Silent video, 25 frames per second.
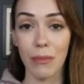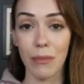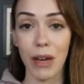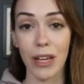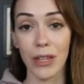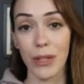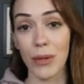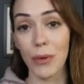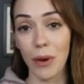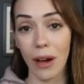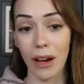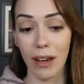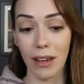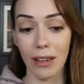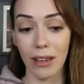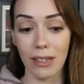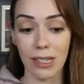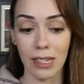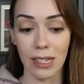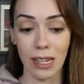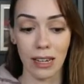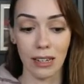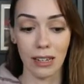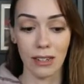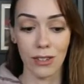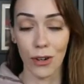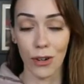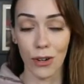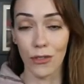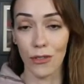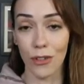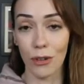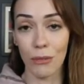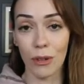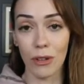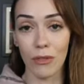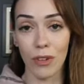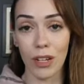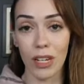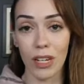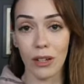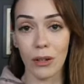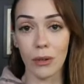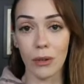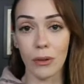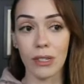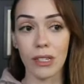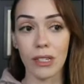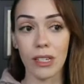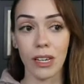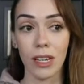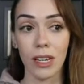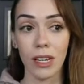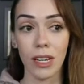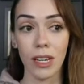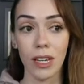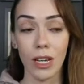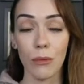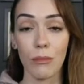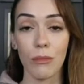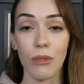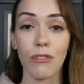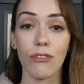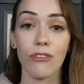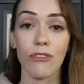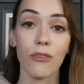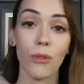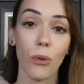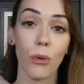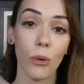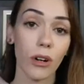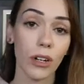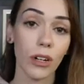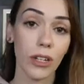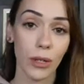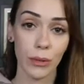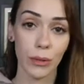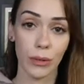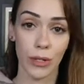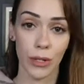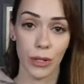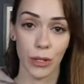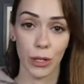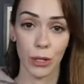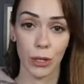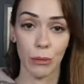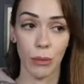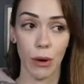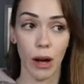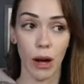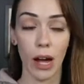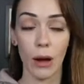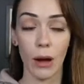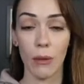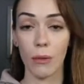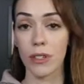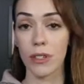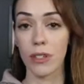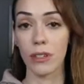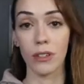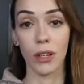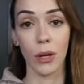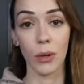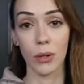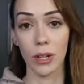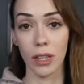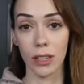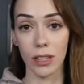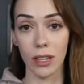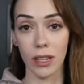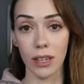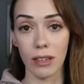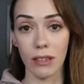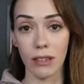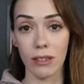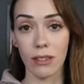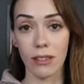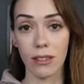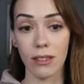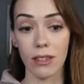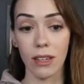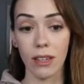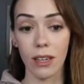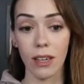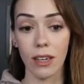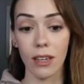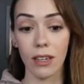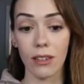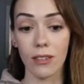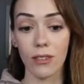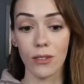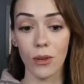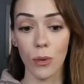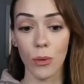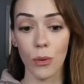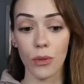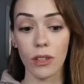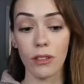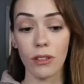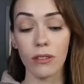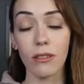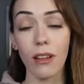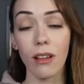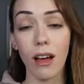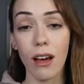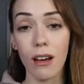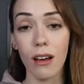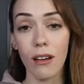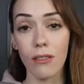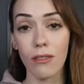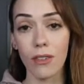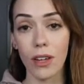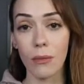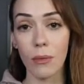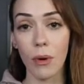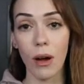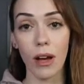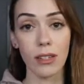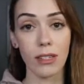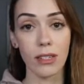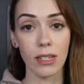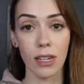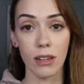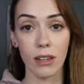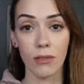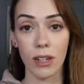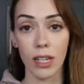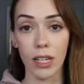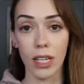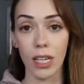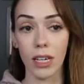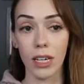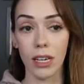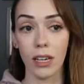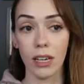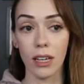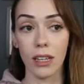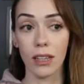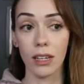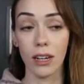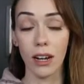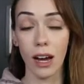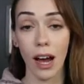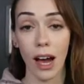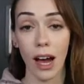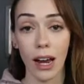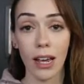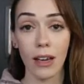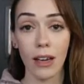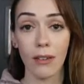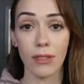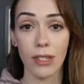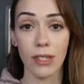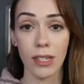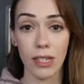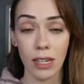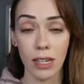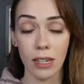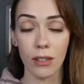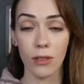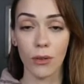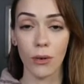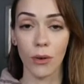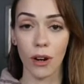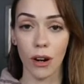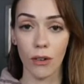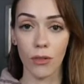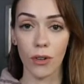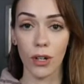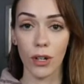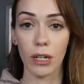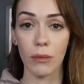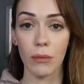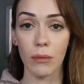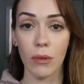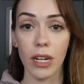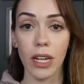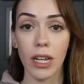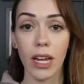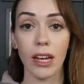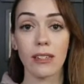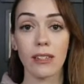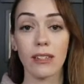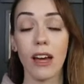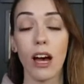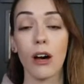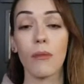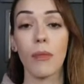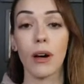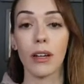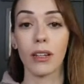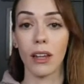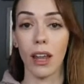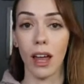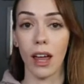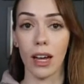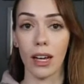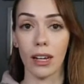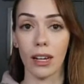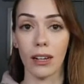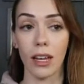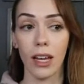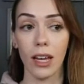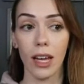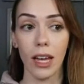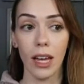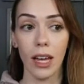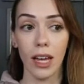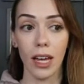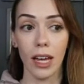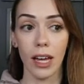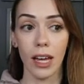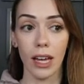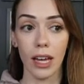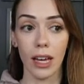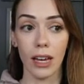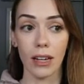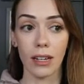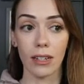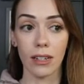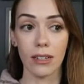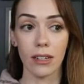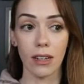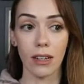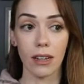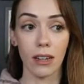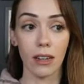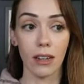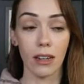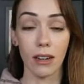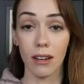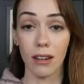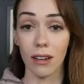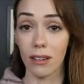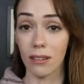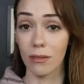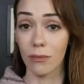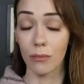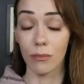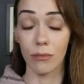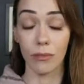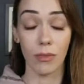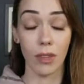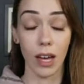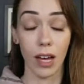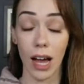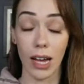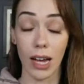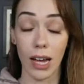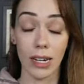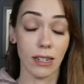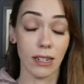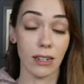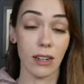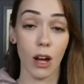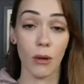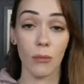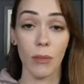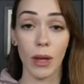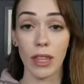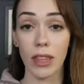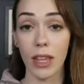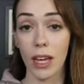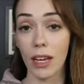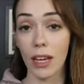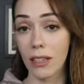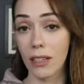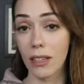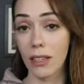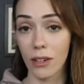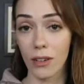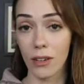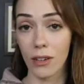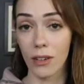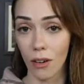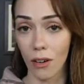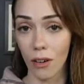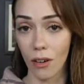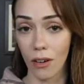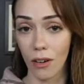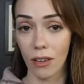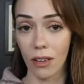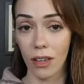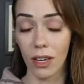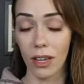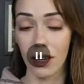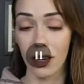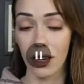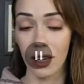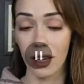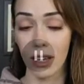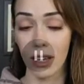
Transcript: met you guys and started filming videos before YouTube, I was alone in this. So the love and positivity that I have seen in the recovery community has come online, and I did not make that clear at all.